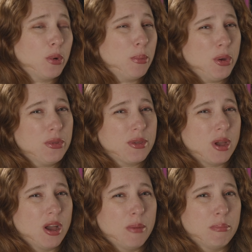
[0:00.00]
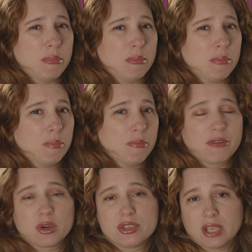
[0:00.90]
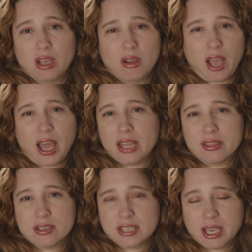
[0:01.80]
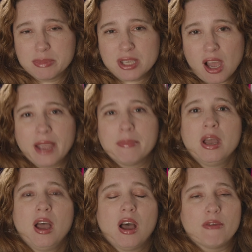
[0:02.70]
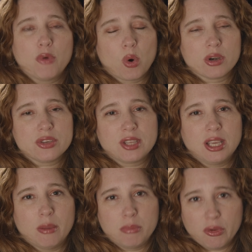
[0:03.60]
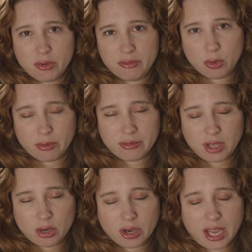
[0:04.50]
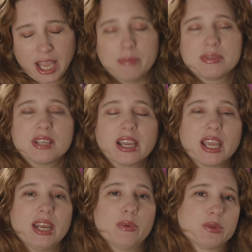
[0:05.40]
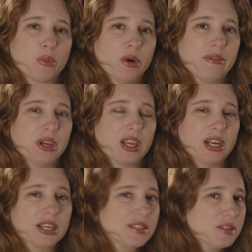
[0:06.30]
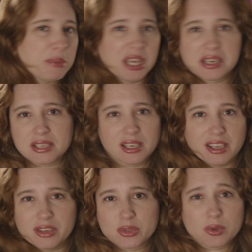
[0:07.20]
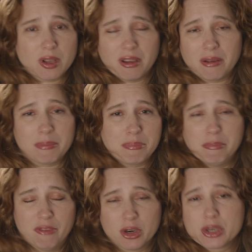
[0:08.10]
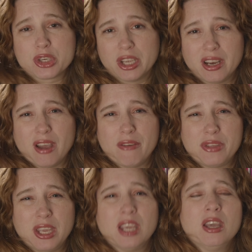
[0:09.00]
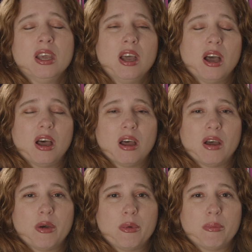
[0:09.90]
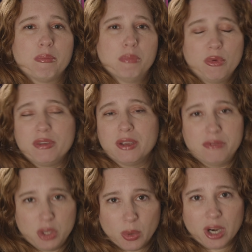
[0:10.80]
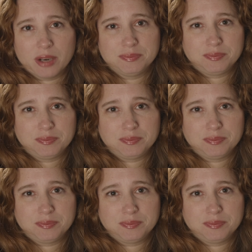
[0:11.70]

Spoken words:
they were both for sale at the same time. Of course, the Movie Viewer Theater came second. It was more of like an expanded version of the movie viewer.